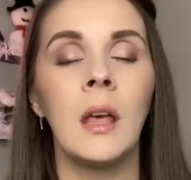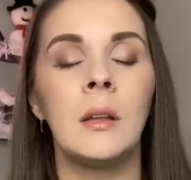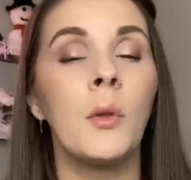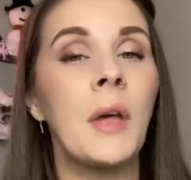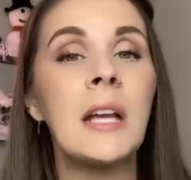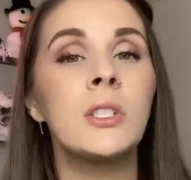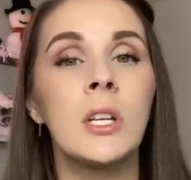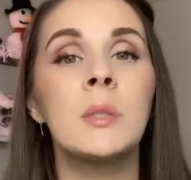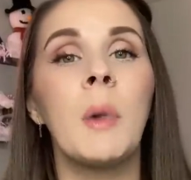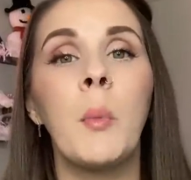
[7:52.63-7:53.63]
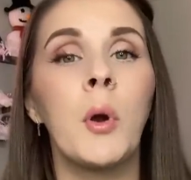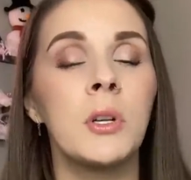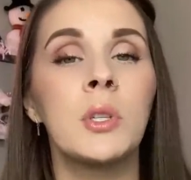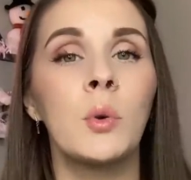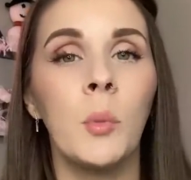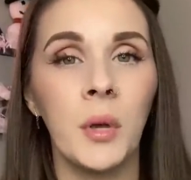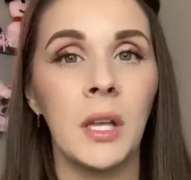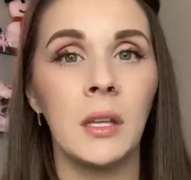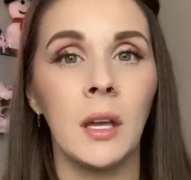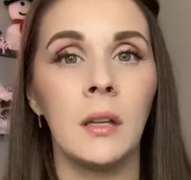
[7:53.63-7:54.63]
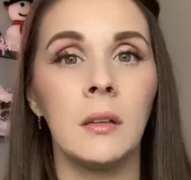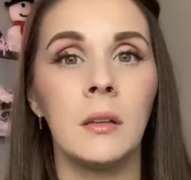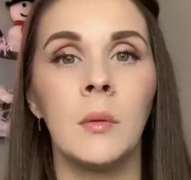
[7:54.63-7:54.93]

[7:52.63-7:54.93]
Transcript: Now, that's just my personal opinion.